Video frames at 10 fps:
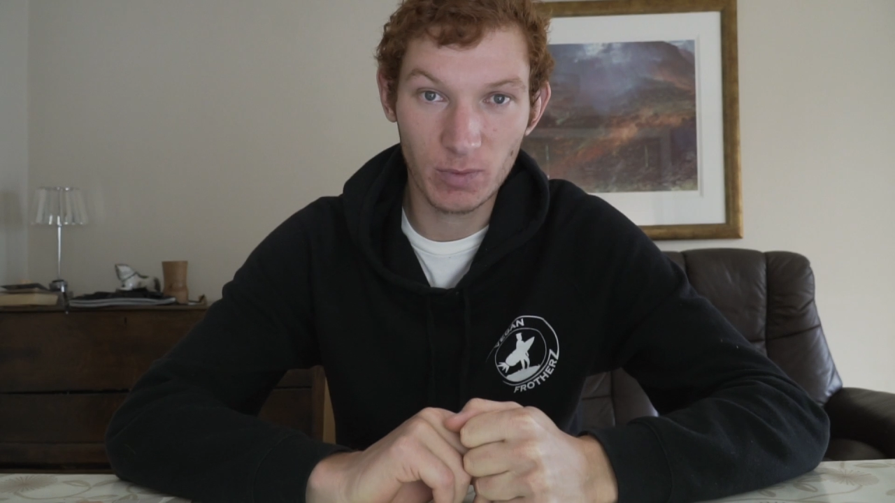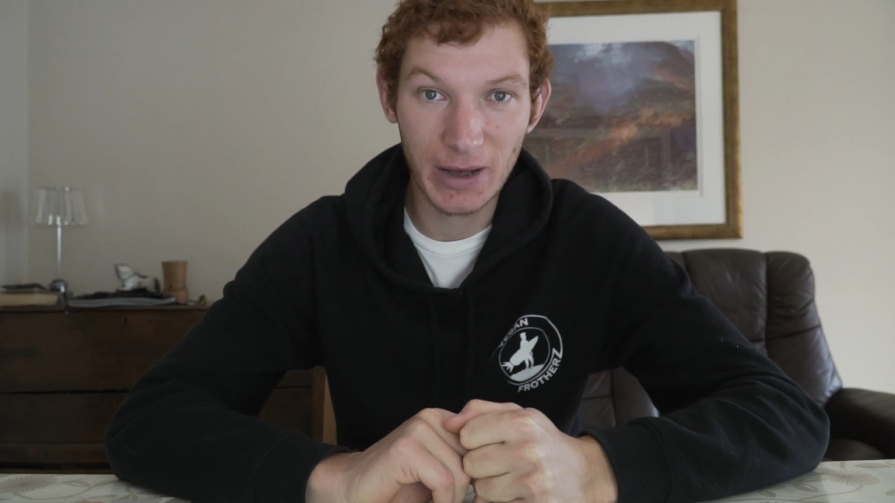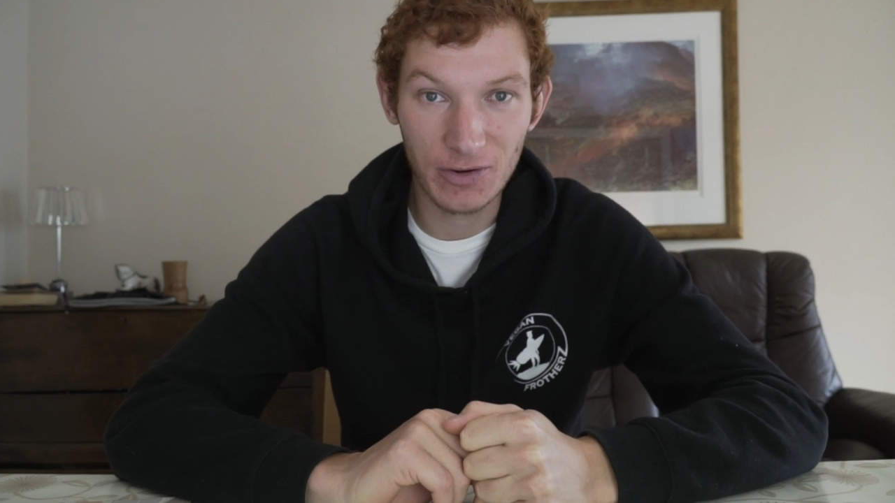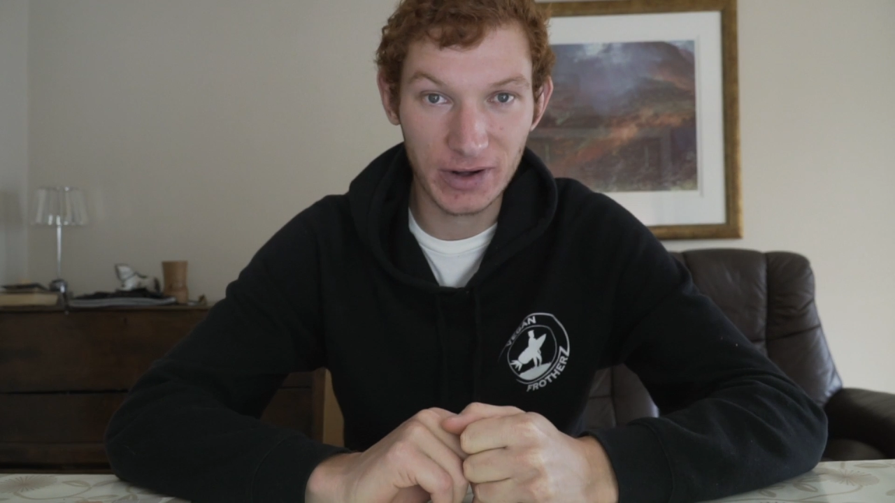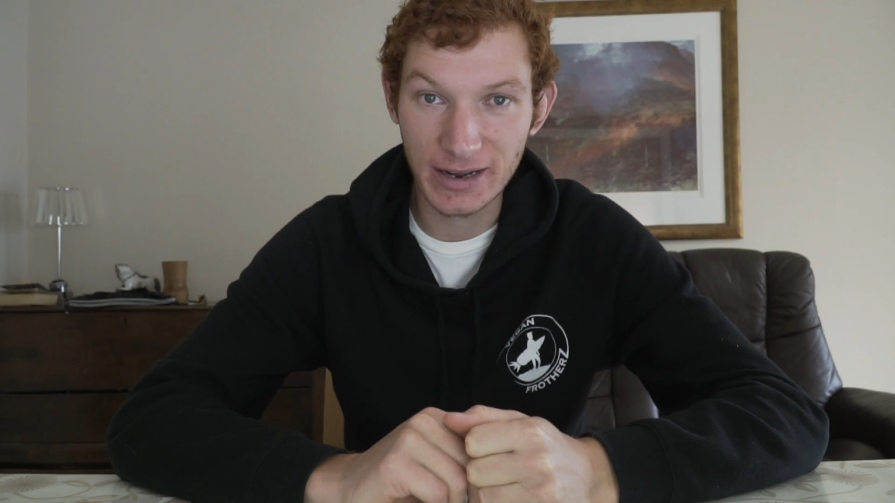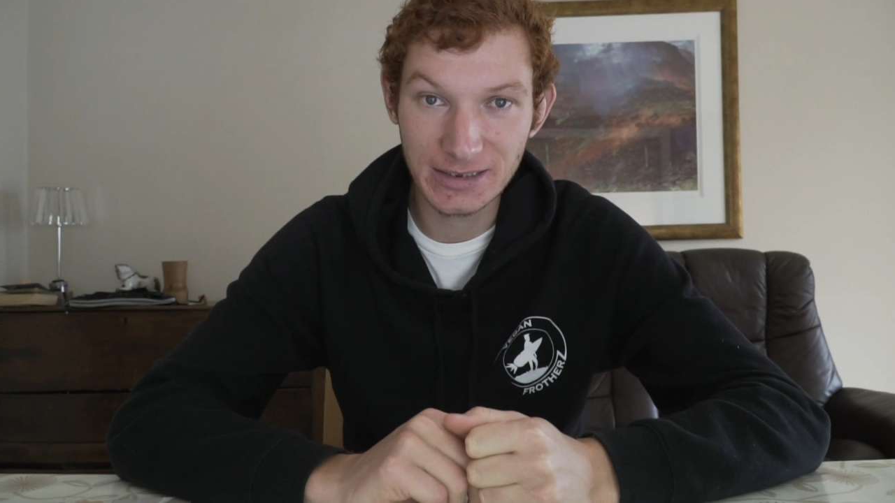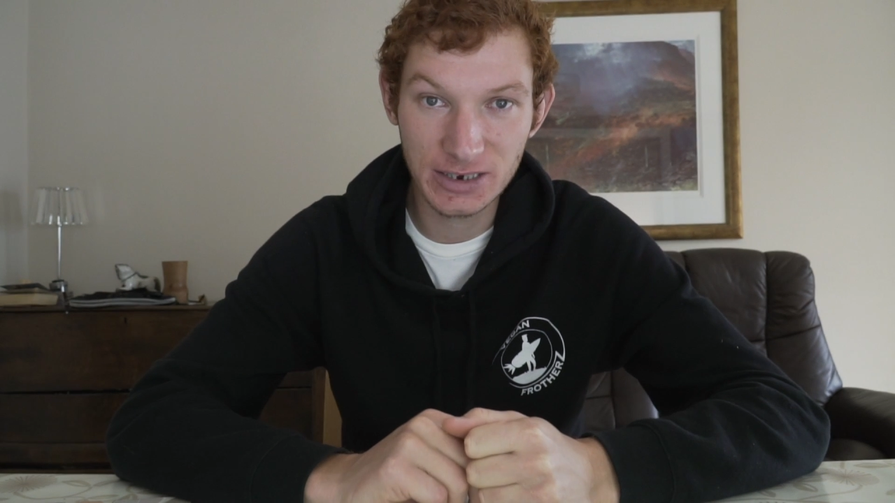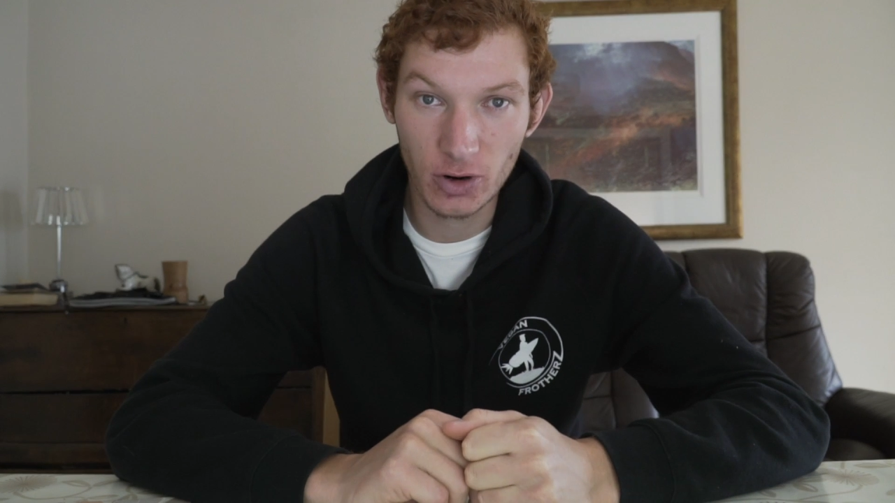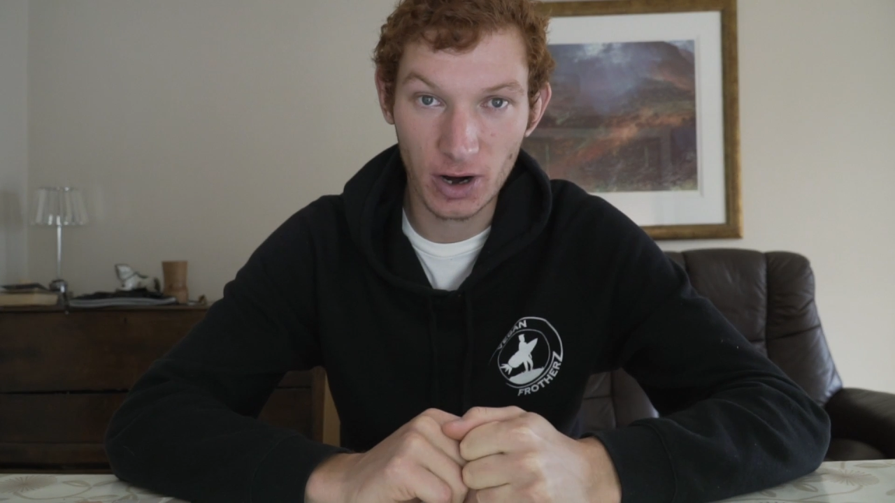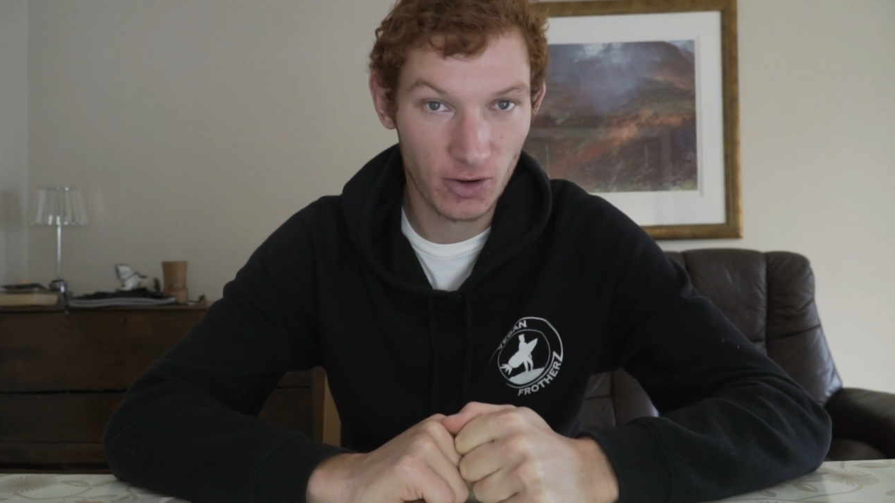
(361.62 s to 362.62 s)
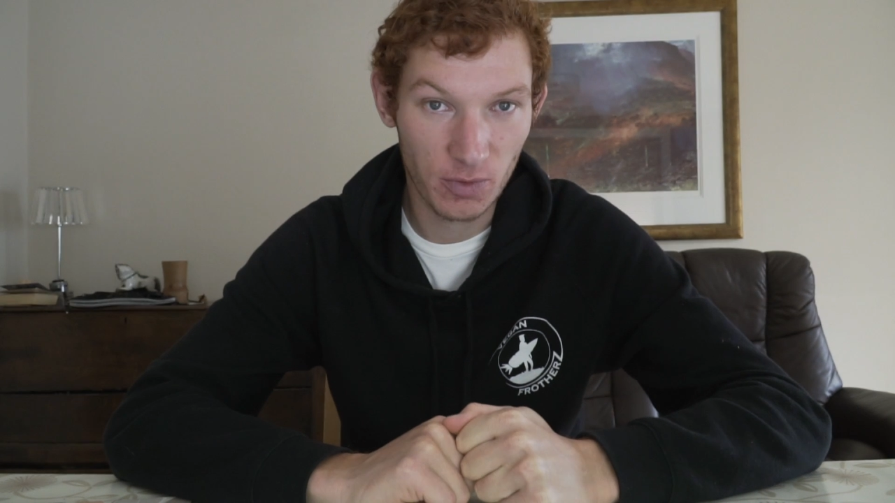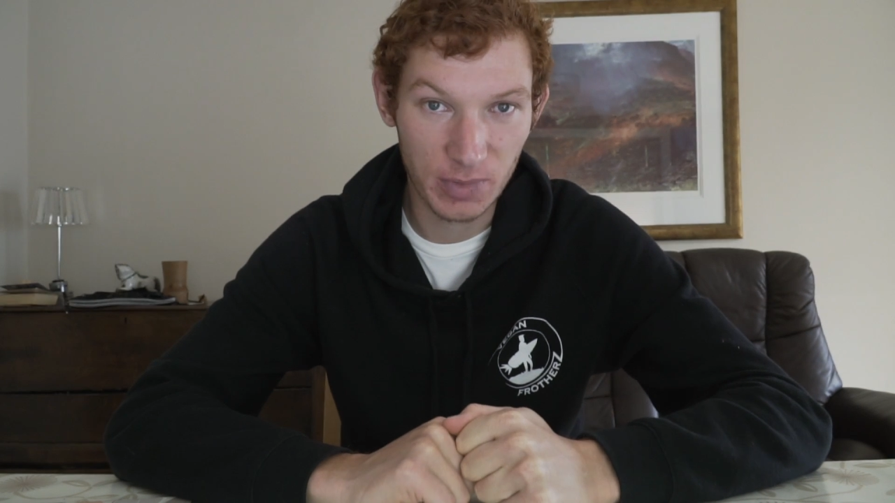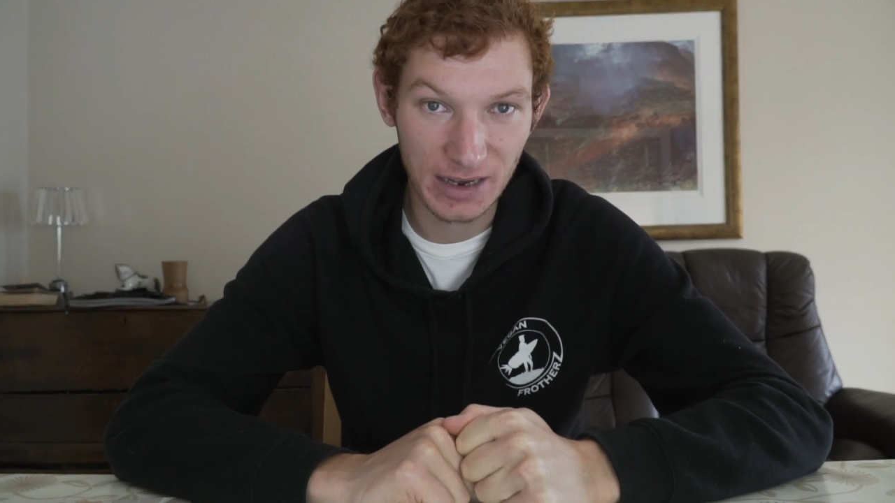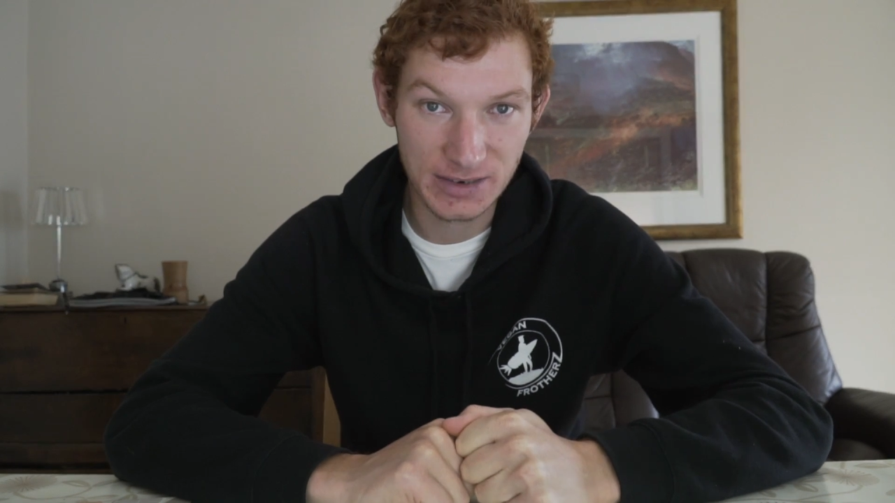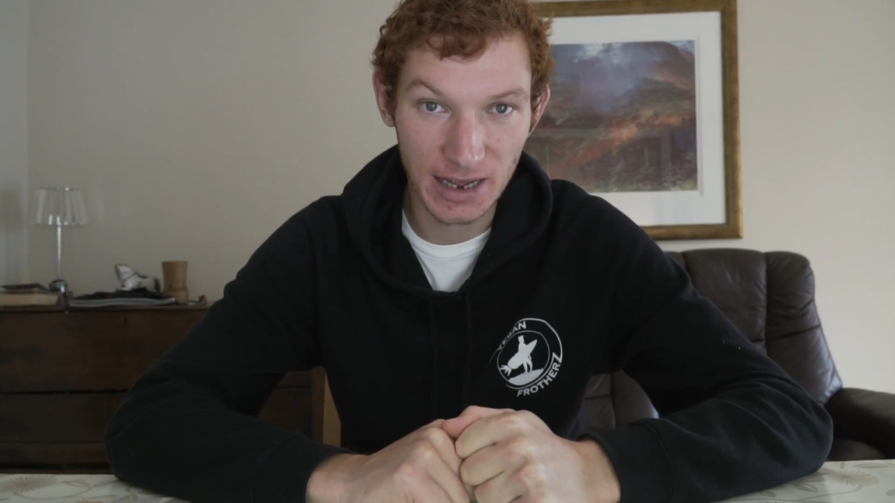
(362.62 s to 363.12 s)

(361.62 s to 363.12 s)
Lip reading: about 90 or 100